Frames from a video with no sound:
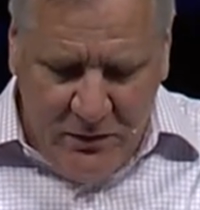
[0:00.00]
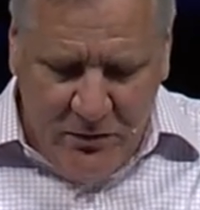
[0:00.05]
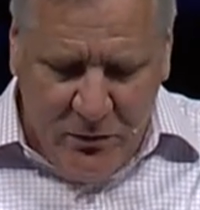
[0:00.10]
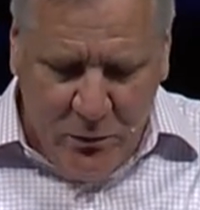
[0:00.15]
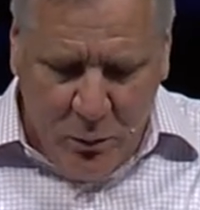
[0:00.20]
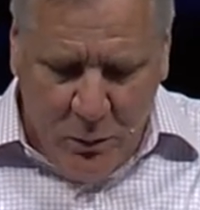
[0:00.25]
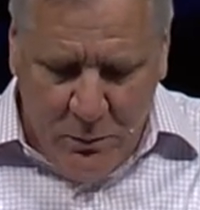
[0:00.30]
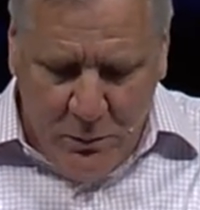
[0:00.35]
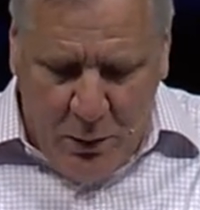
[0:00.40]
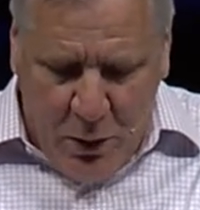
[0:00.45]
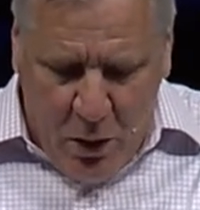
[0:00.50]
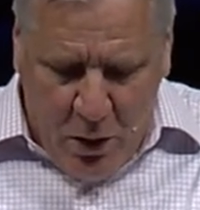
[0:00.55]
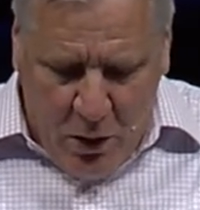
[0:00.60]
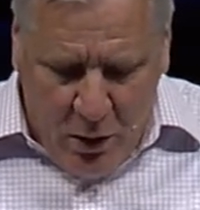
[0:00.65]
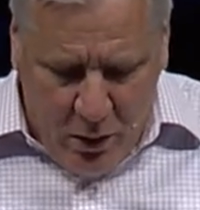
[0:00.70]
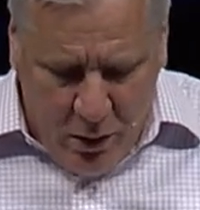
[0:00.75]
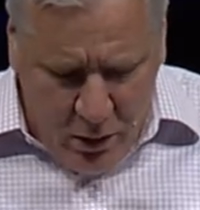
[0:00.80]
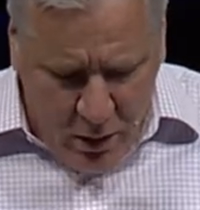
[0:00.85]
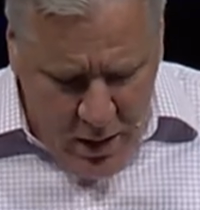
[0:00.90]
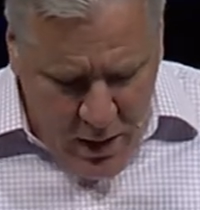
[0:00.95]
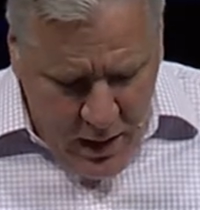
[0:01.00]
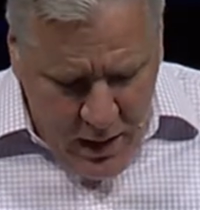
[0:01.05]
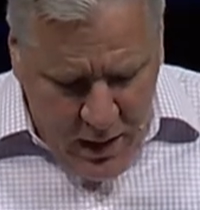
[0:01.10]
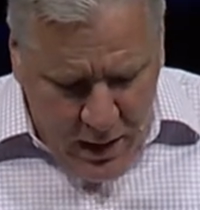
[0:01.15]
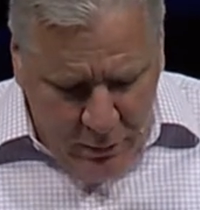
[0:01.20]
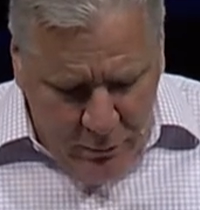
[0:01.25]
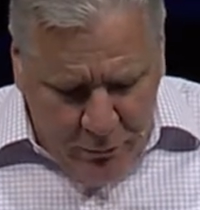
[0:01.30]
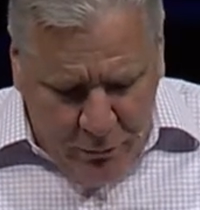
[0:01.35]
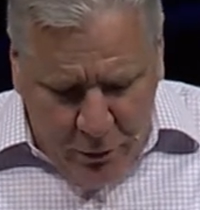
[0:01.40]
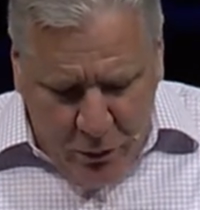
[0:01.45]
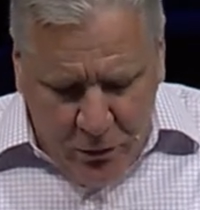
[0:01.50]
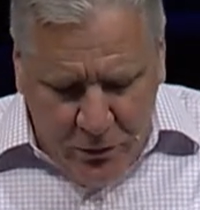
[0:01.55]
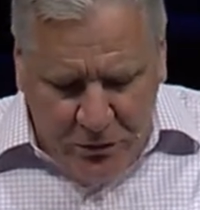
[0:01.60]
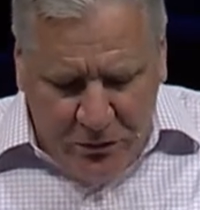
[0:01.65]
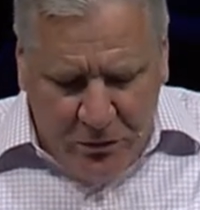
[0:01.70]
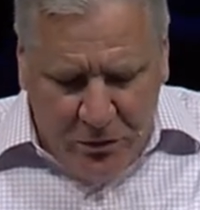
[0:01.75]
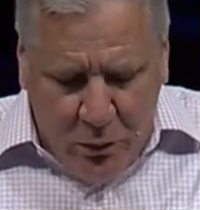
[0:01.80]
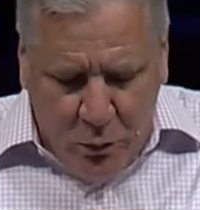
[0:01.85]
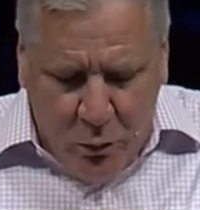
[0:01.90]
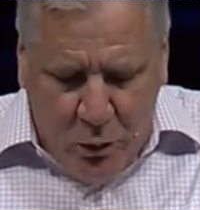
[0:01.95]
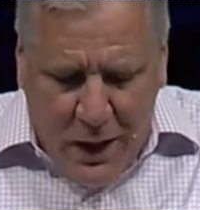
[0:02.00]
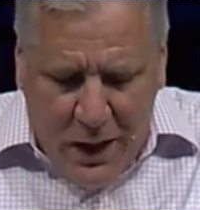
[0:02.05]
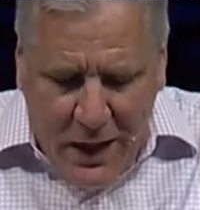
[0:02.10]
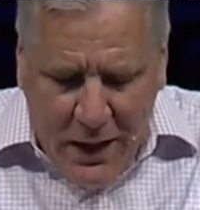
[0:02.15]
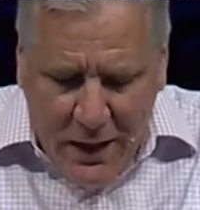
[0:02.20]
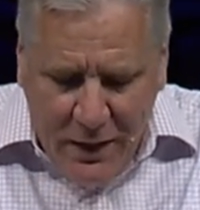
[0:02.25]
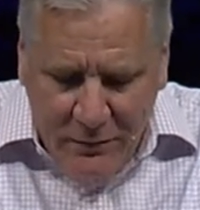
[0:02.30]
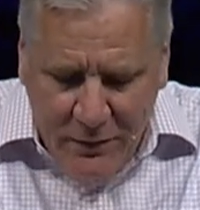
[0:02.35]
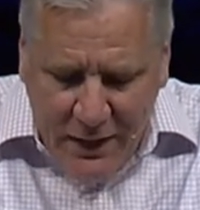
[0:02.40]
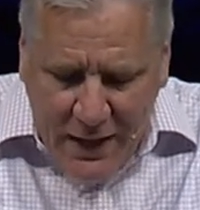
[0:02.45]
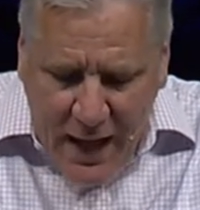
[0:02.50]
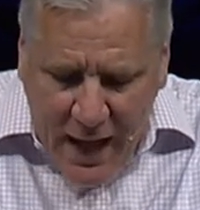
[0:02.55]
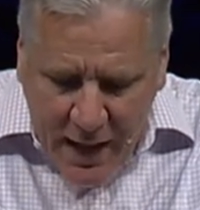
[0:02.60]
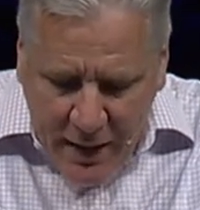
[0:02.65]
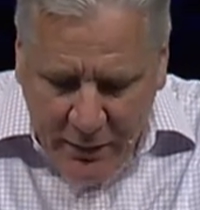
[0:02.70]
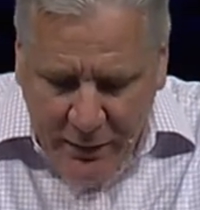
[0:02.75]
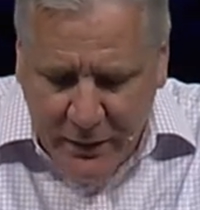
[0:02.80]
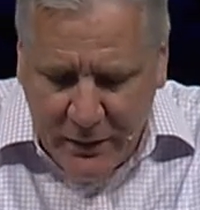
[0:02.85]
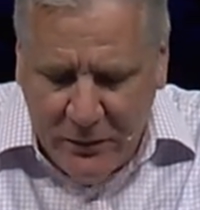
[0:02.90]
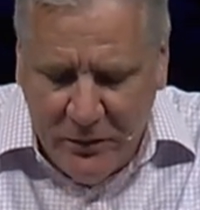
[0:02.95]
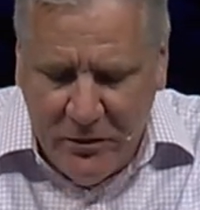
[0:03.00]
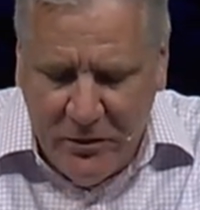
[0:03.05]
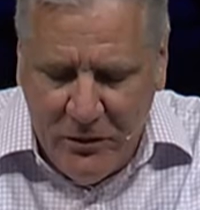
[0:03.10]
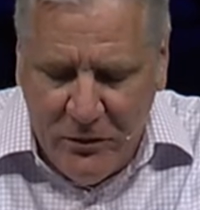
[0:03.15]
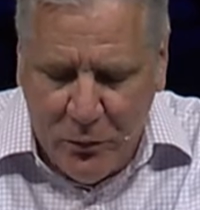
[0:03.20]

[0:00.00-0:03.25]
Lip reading: This is when Paul had first arrived at Athens.